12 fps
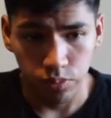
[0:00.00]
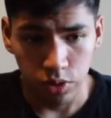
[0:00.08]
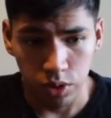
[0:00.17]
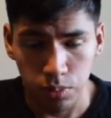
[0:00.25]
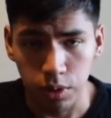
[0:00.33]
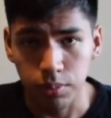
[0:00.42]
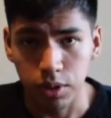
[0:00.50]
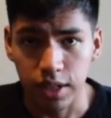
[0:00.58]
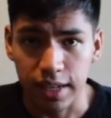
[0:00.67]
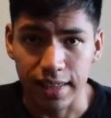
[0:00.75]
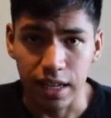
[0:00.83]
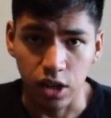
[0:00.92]
just pretty much
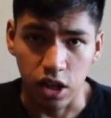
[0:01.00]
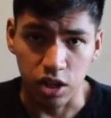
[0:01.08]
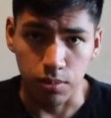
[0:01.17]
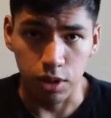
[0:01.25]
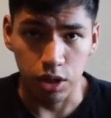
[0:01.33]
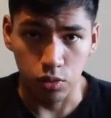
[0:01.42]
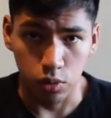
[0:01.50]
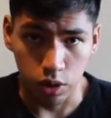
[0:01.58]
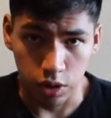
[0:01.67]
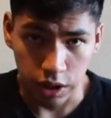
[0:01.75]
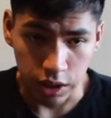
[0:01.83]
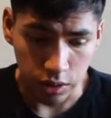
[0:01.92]
had that documented where
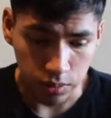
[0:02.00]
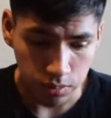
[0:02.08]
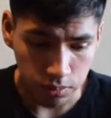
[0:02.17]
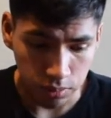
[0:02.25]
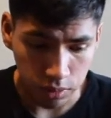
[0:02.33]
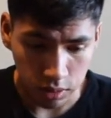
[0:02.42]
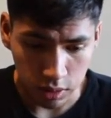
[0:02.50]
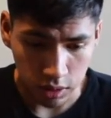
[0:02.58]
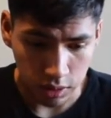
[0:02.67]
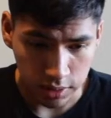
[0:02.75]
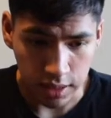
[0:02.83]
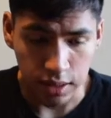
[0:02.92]
he
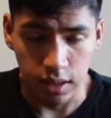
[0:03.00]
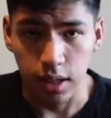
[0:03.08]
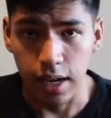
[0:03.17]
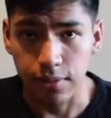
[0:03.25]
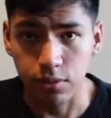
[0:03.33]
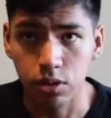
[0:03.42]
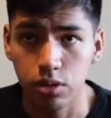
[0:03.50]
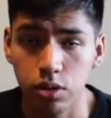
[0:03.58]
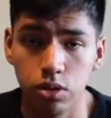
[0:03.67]
said that after he